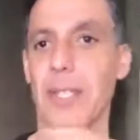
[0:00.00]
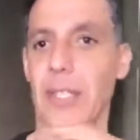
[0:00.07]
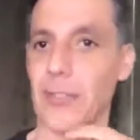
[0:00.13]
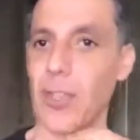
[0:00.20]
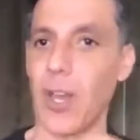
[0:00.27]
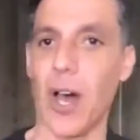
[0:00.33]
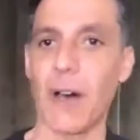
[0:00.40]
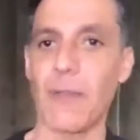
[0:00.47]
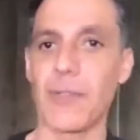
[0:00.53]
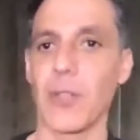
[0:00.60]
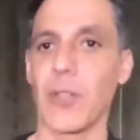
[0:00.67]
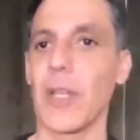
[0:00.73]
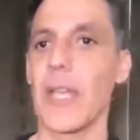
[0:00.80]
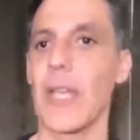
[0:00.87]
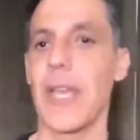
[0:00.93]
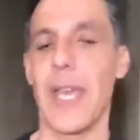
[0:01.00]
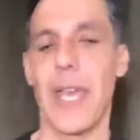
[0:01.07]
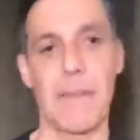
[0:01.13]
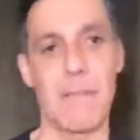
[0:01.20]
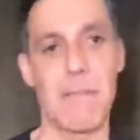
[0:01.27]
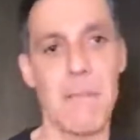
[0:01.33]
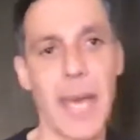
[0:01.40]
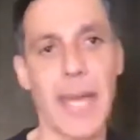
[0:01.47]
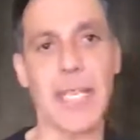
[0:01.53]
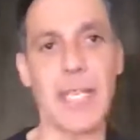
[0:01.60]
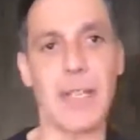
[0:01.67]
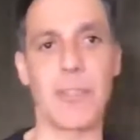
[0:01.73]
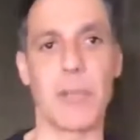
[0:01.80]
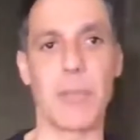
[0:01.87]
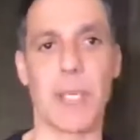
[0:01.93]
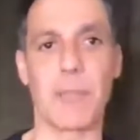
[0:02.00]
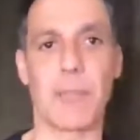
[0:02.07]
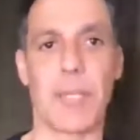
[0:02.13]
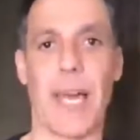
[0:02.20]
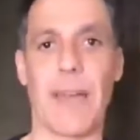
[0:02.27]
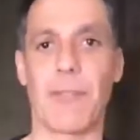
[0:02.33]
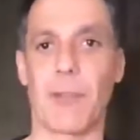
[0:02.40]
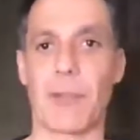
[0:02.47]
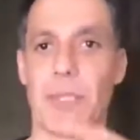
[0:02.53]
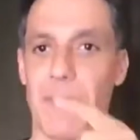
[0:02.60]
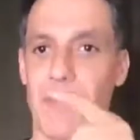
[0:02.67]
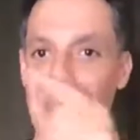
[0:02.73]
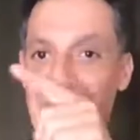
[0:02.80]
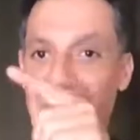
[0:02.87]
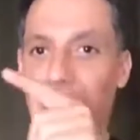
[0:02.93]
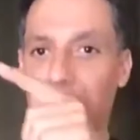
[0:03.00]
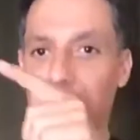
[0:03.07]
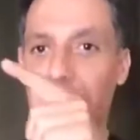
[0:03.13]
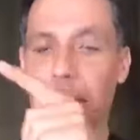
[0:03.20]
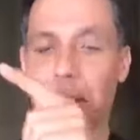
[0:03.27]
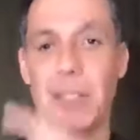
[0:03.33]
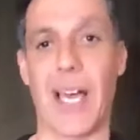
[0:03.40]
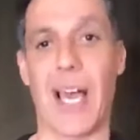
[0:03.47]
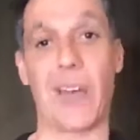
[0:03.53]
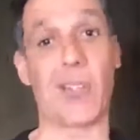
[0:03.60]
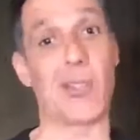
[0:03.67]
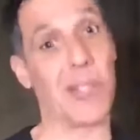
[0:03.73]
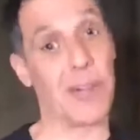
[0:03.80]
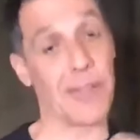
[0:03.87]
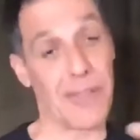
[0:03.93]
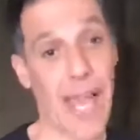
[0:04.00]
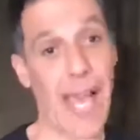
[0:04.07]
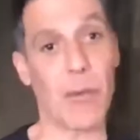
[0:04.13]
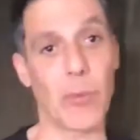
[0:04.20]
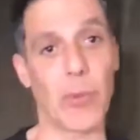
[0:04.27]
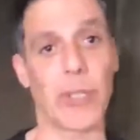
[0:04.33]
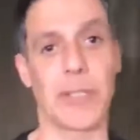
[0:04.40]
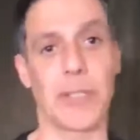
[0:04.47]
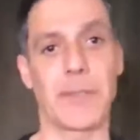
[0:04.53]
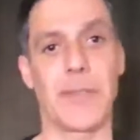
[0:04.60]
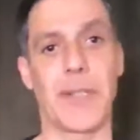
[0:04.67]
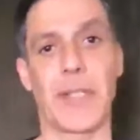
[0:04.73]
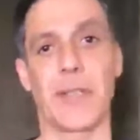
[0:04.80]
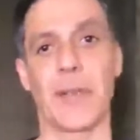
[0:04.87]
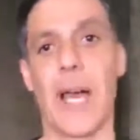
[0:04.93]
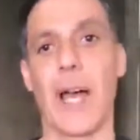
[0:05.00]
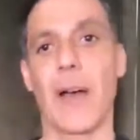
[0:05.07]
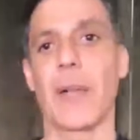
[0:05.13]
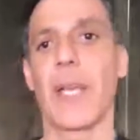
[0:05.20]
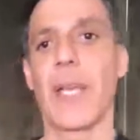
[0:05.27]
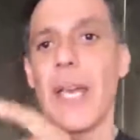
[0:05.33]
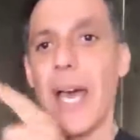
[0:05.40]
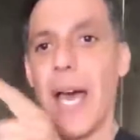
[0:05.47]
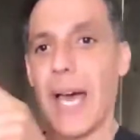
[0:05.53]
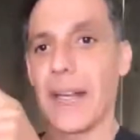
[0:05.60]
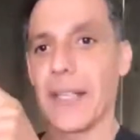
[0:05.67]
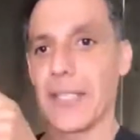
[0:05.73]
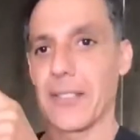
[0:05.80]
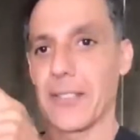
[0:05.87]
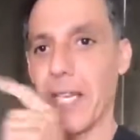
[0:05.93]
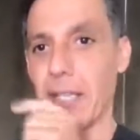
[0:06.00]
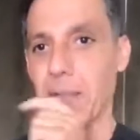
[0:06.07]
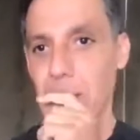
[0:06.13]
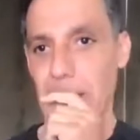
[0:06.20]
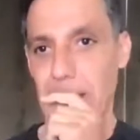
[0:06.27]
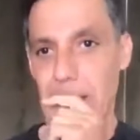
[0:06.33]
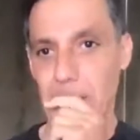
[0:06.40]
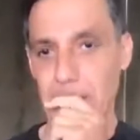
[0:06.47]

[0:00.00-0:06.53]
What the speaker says: It is awful, and many of the big platforms have not figured out or are not willing to figure out how to contend with that.